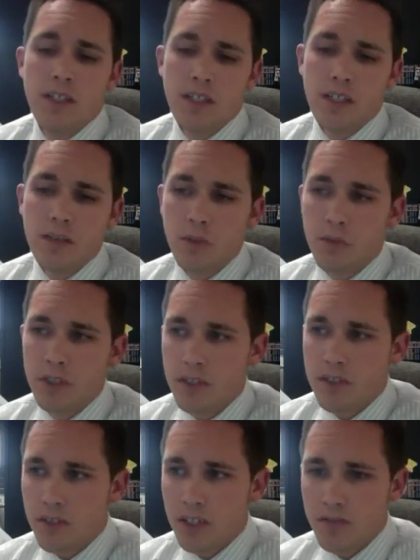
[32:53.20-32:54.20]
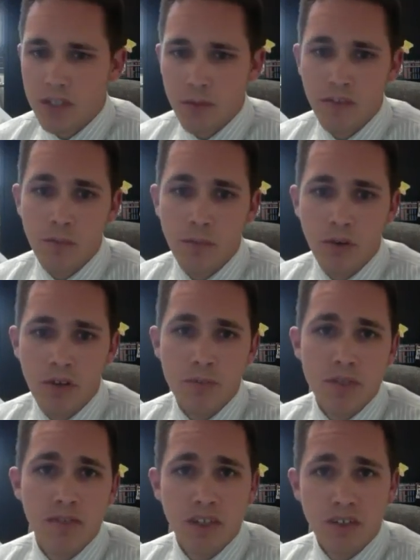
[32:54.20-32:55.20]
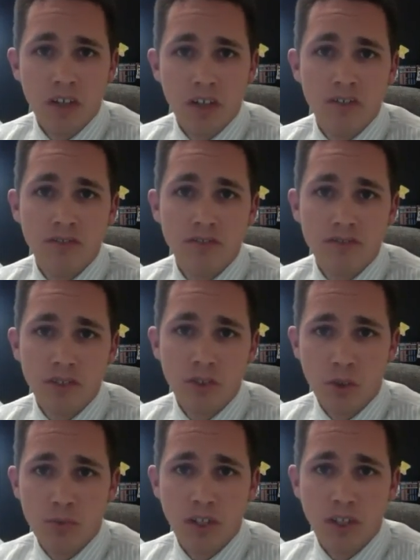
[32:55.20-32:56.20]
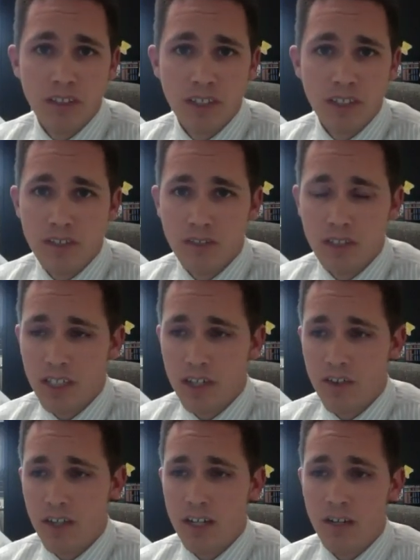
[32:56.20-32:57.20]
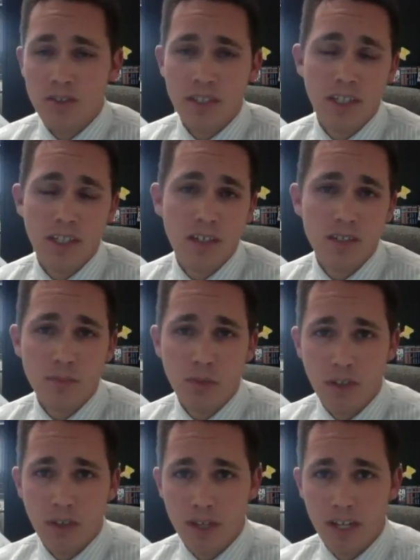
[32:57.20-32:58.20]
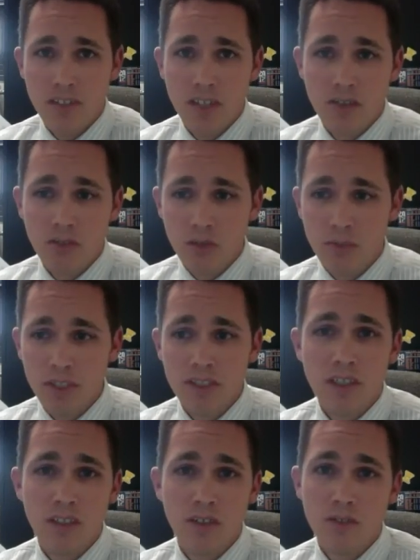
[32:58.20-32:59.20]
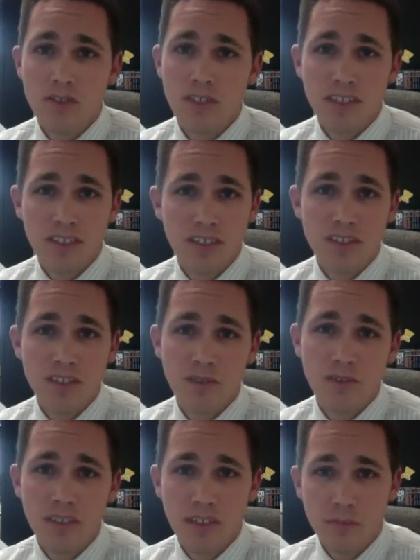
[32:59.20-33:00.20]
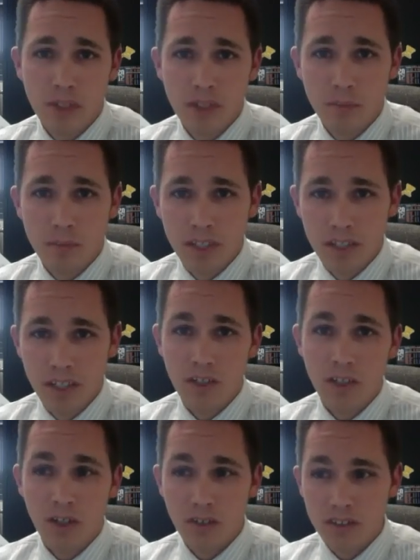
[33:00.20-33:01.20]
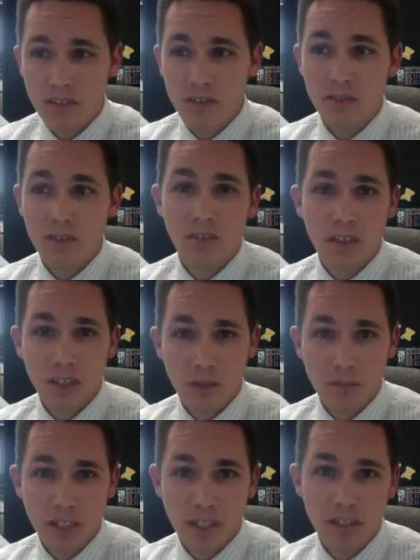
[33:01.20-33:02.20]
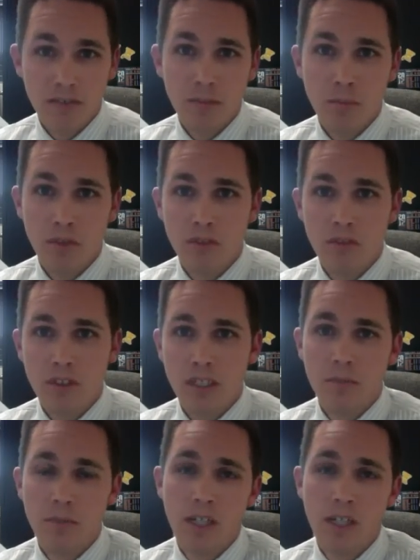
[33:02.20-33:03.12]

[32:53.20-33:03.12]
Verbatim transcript: Um, but we also have some of our programs have their own groups on there. So like our I O psychology program has a group that's closed just to students that have been admitted and are current students or alumni of that program.